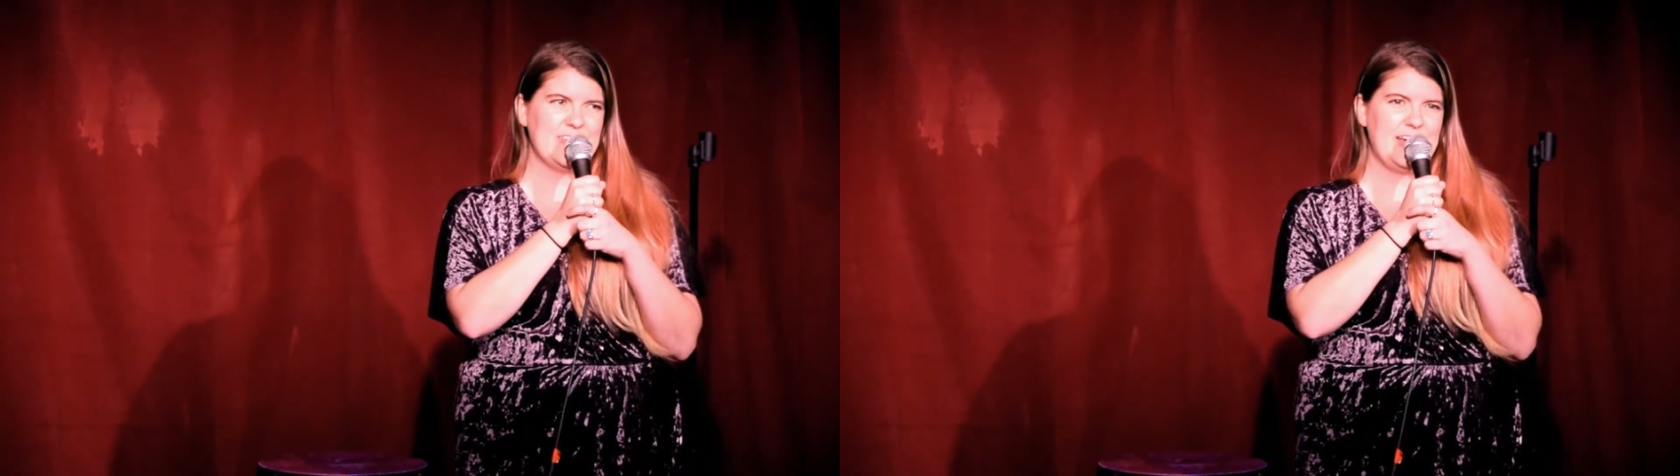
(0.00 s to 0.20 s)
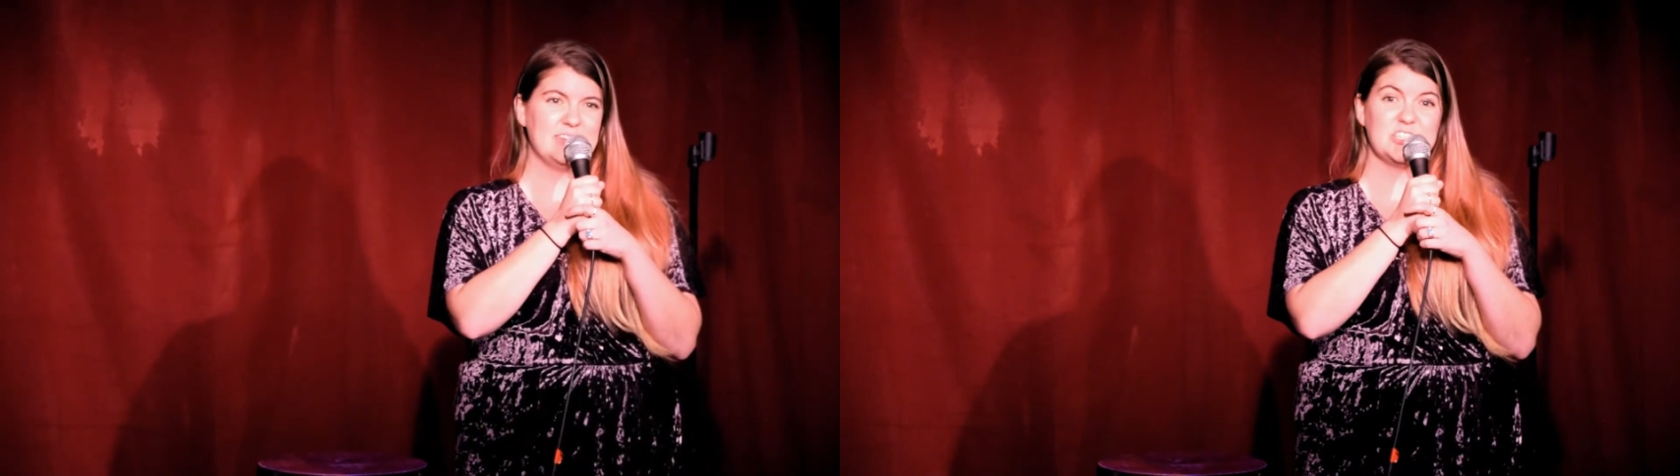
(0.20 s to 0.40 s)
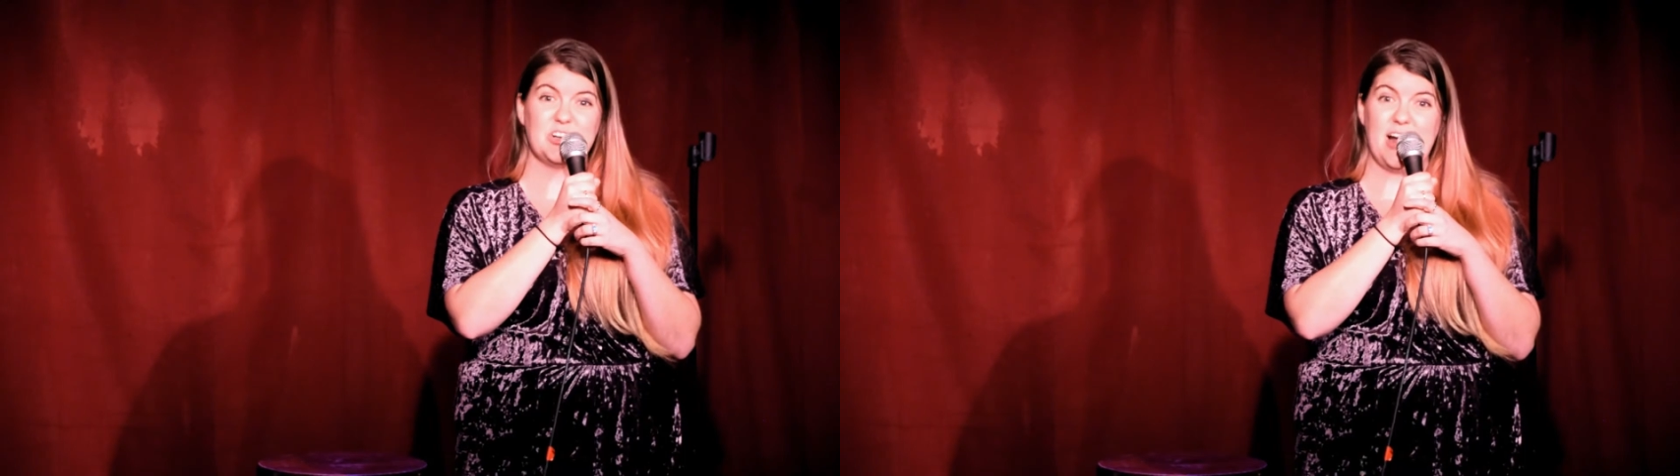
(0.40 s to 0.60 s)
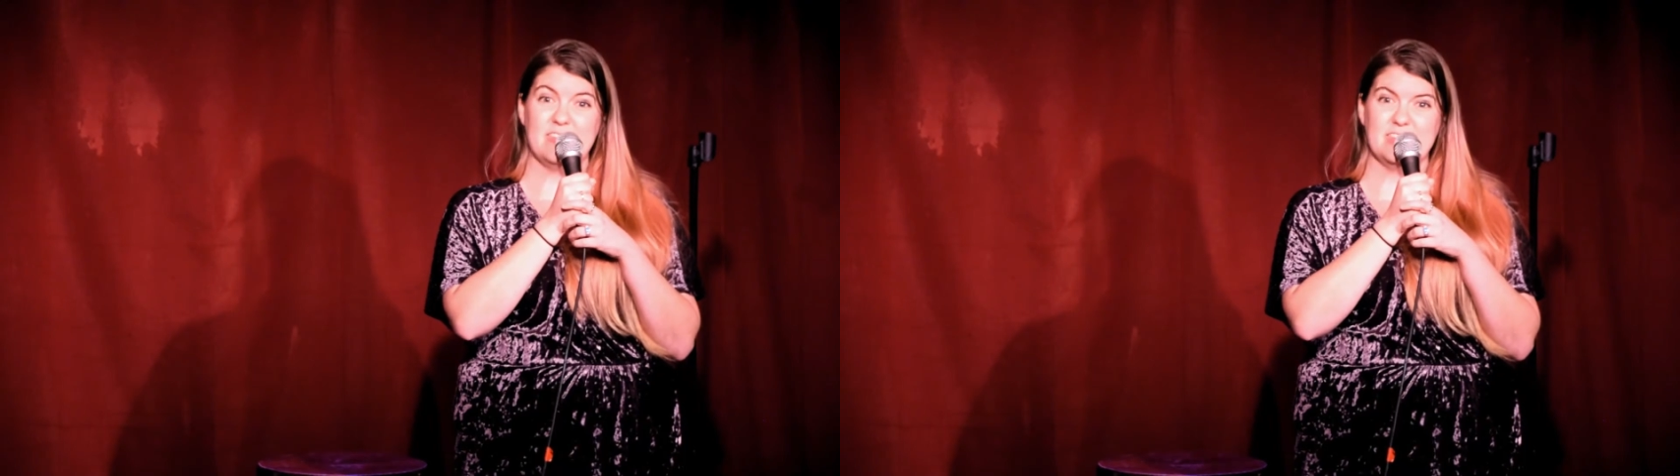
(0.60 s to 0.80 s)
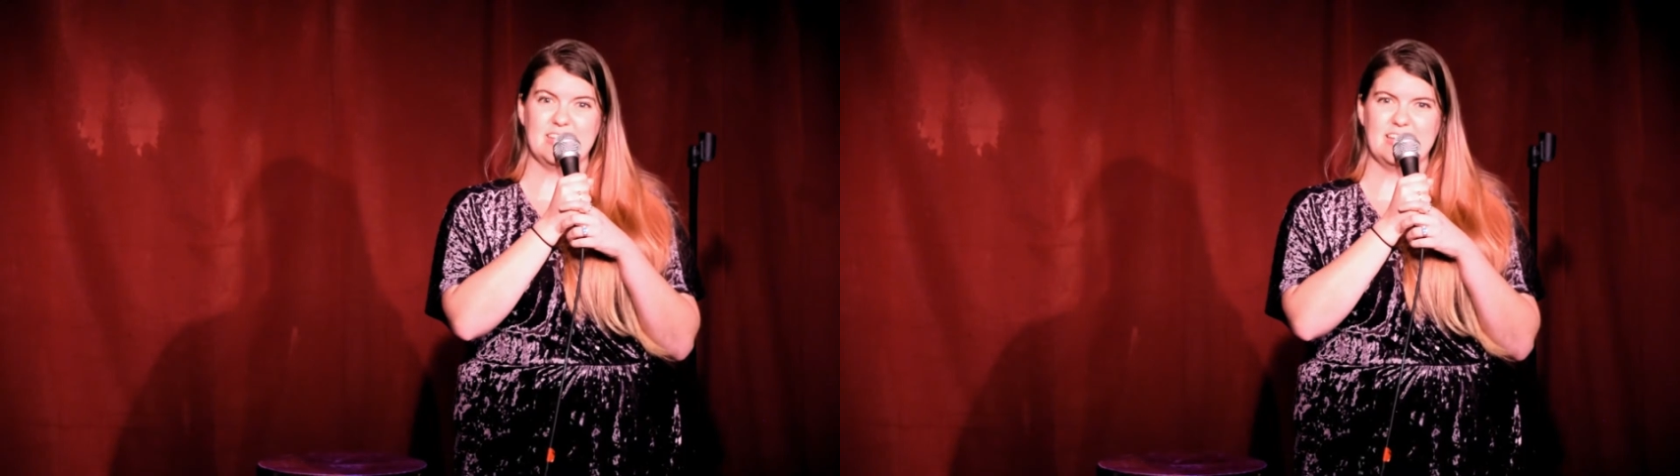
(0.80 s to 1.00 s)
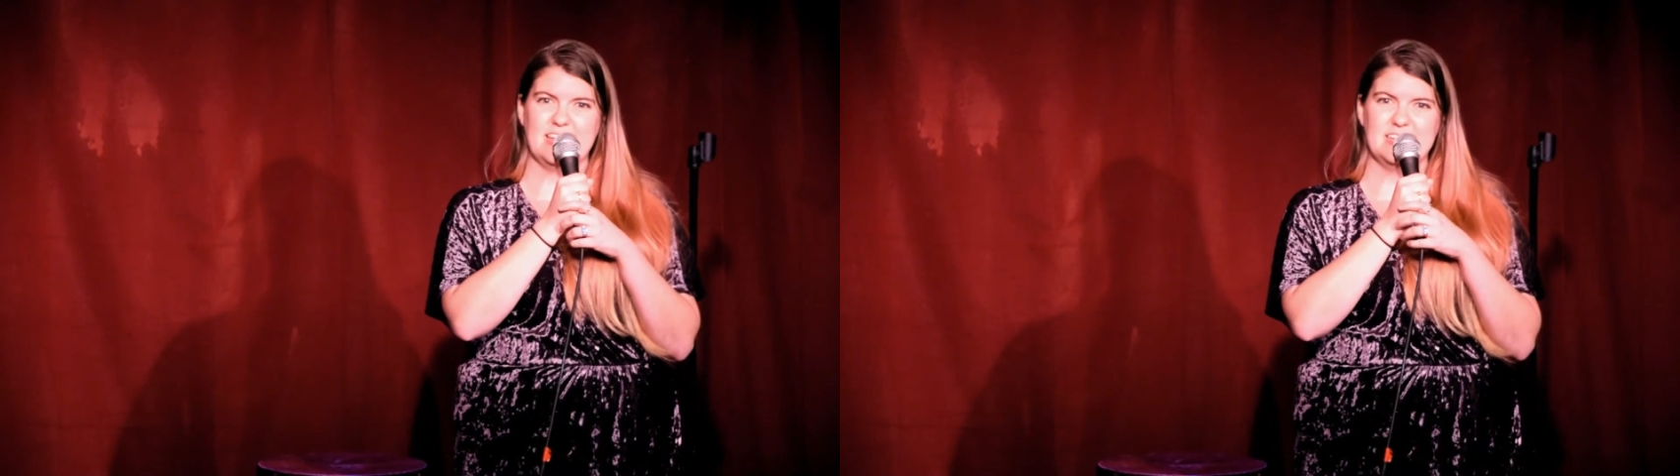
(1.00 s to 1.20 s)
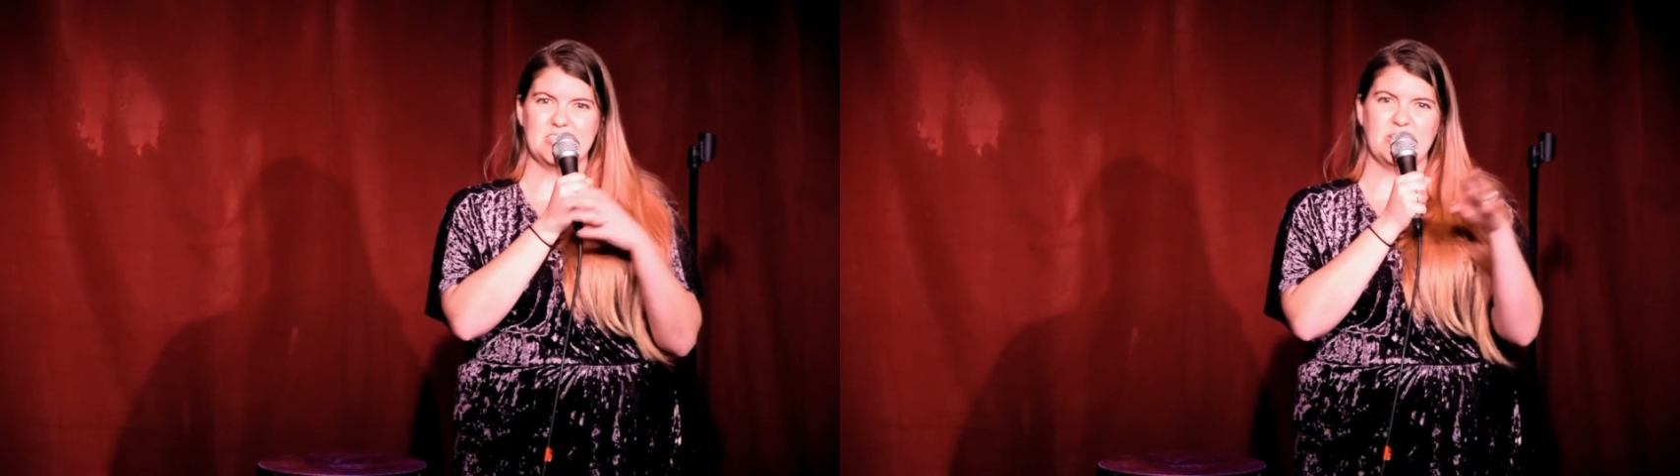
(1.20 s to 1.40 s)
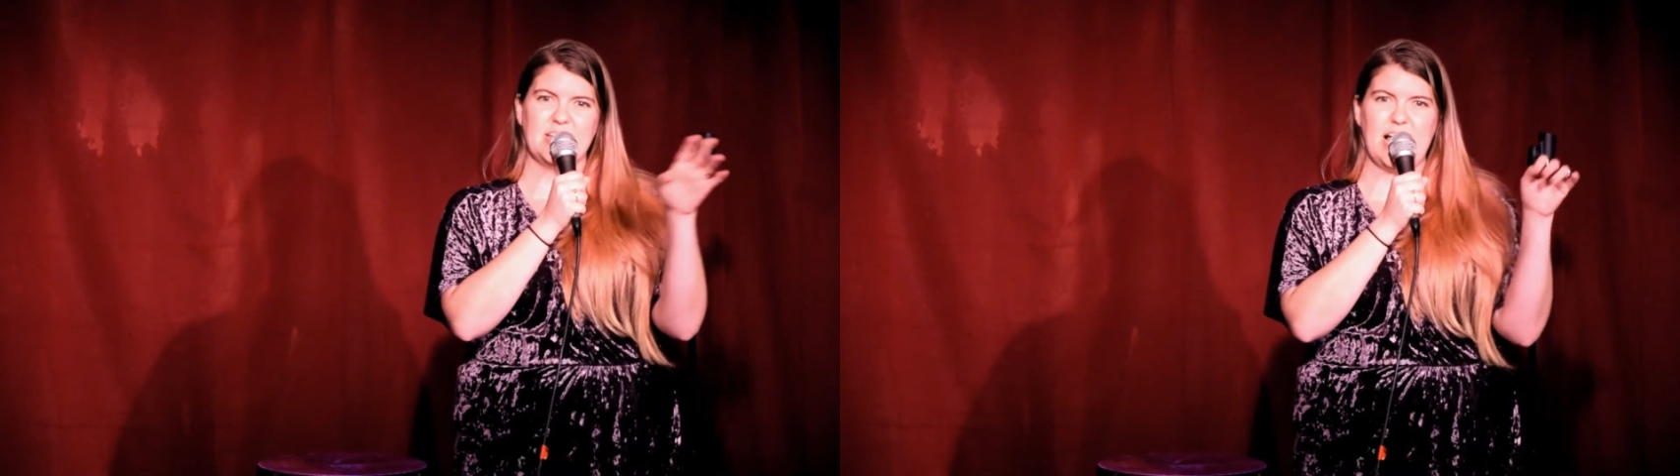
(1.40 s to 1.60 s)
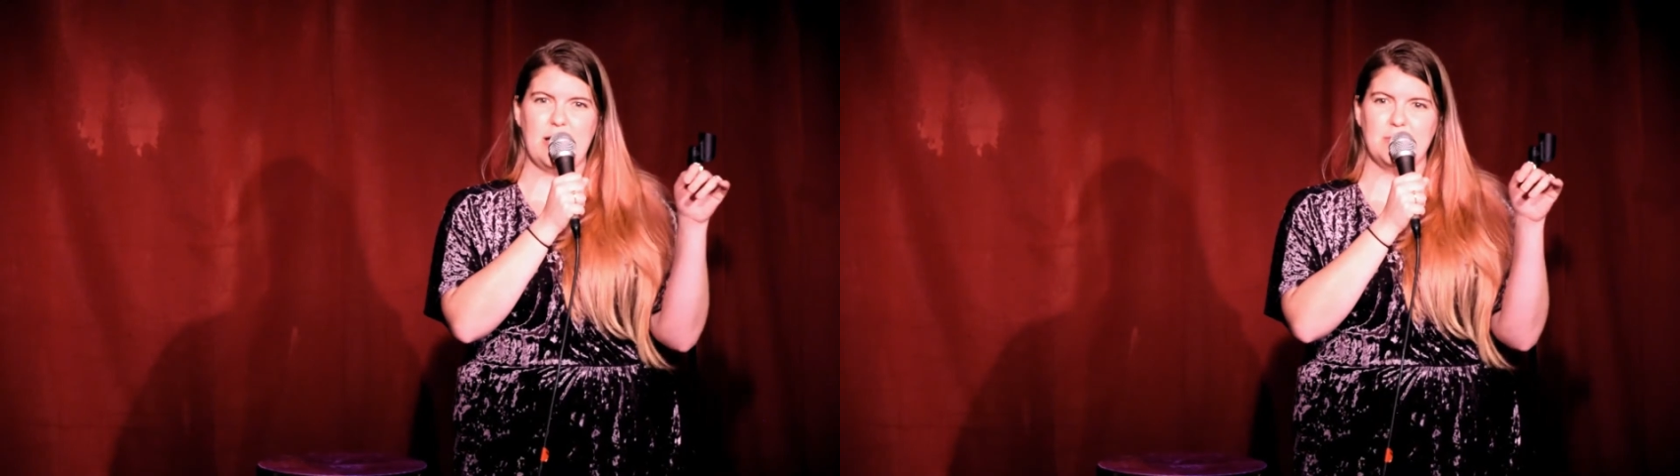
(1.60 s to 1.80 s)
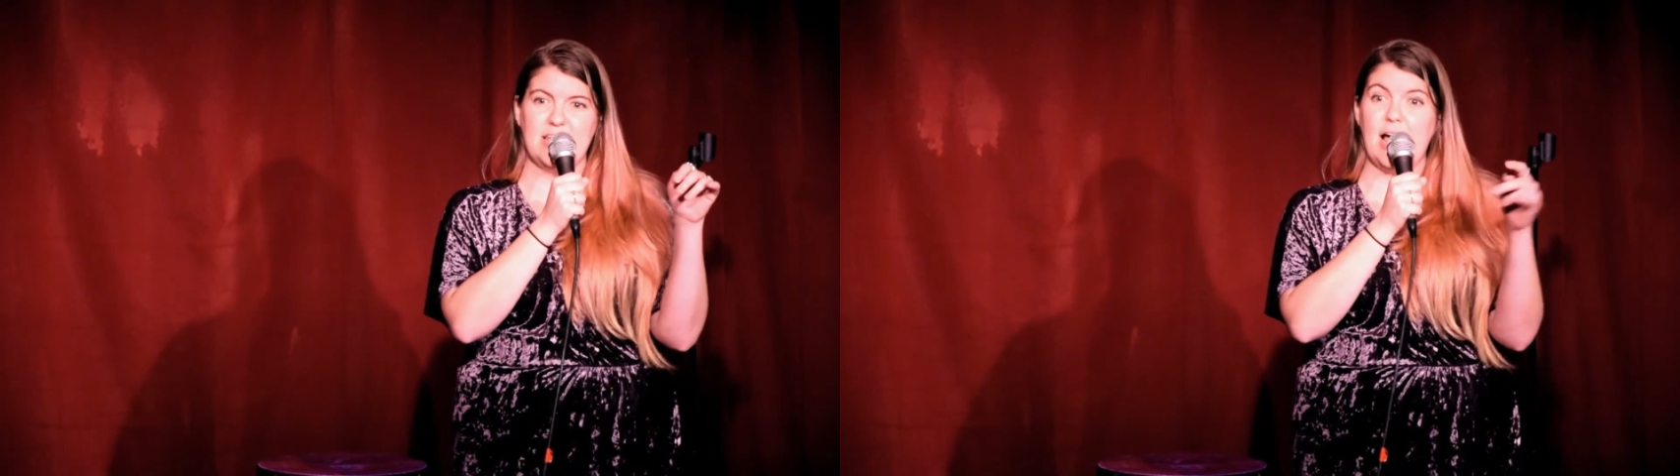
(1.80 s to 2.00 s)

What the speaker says: I was traveling, doing comedy.